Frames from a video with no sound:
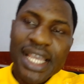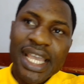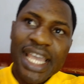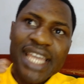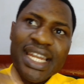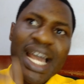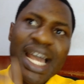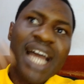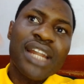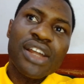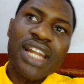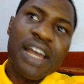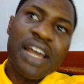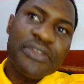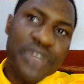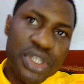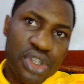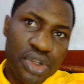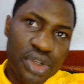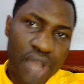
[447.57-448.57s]
In another
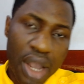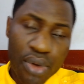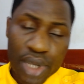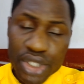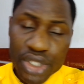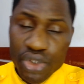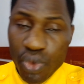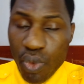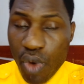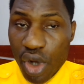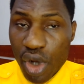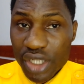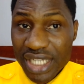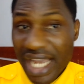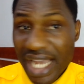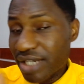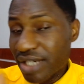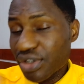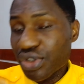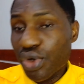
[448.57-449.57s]
video you are going to watch,
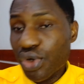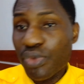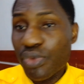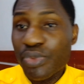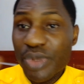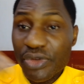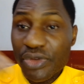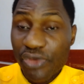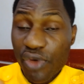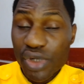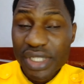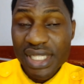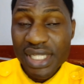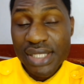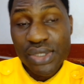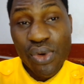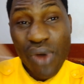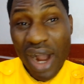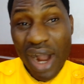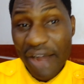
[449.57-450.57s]
I don't know before
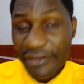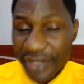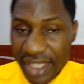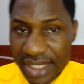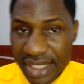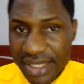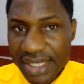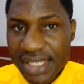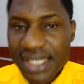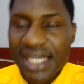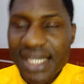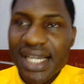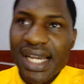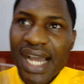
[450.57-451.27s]
this or after this,